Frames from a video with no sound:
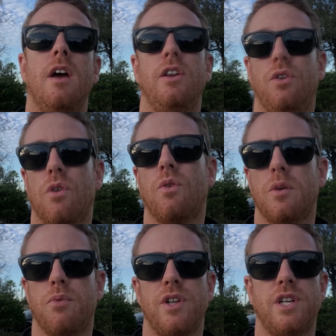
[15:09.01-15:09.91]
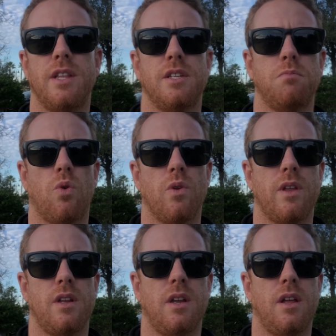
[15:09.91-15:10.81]
you're going to appreciate this more
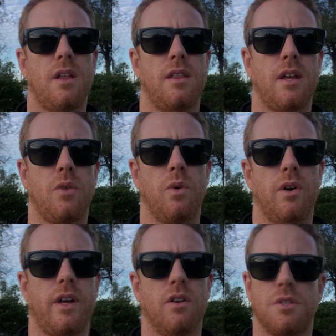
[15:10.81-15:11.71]
than you will here,